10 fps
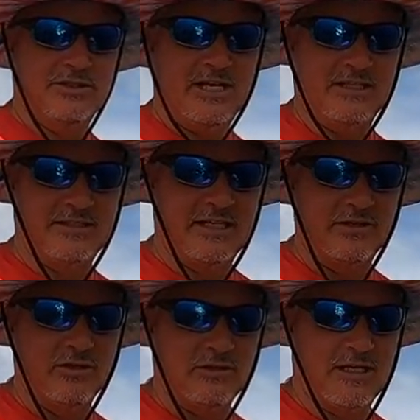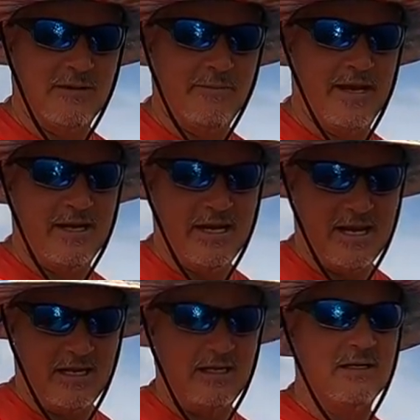as you're not setting the hook like a
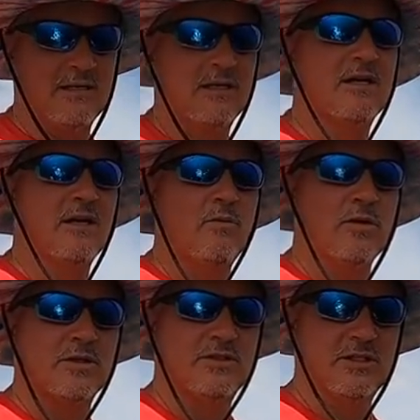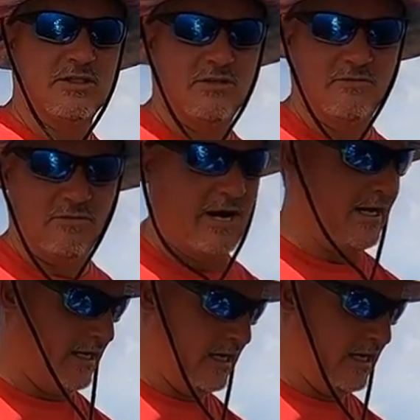maniac, it'll work just great.